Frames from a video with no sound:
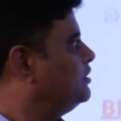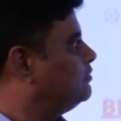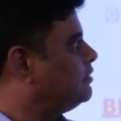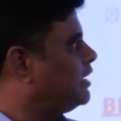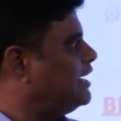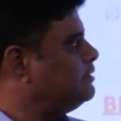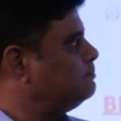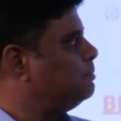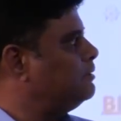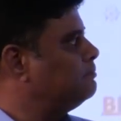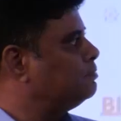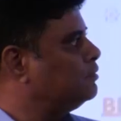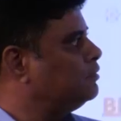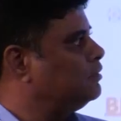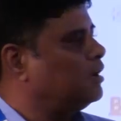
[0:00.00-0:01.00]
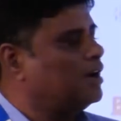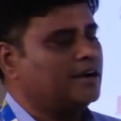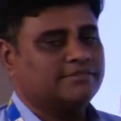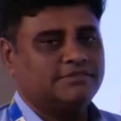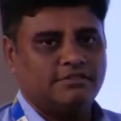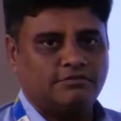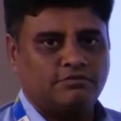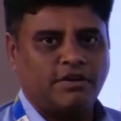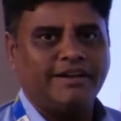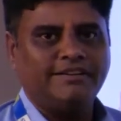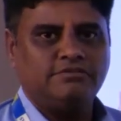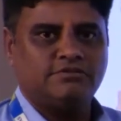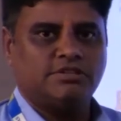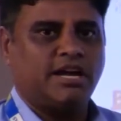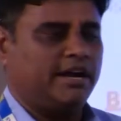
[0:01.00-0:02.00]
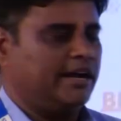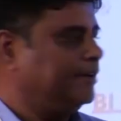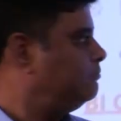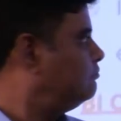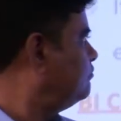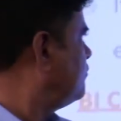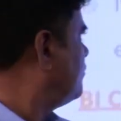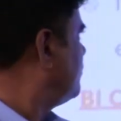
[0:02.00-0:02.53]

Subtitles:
right people at the right time